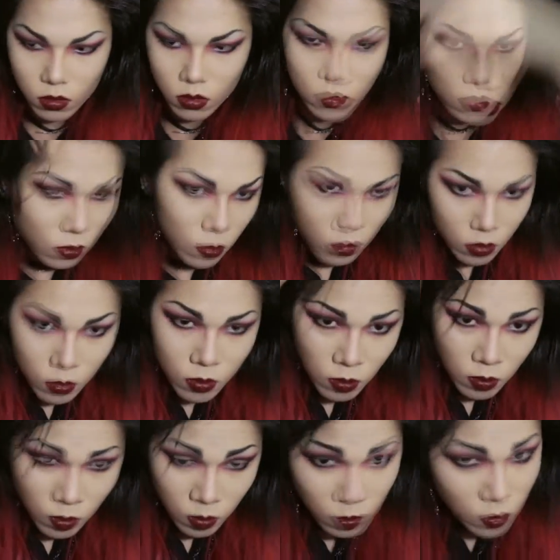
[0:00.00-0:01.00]
extra
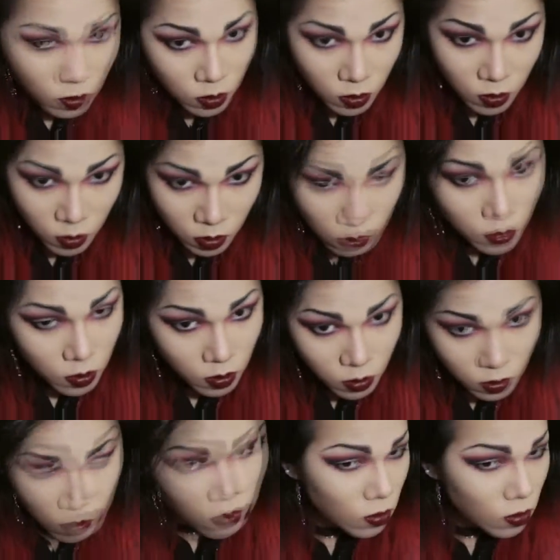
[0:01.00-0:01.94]
teeth. And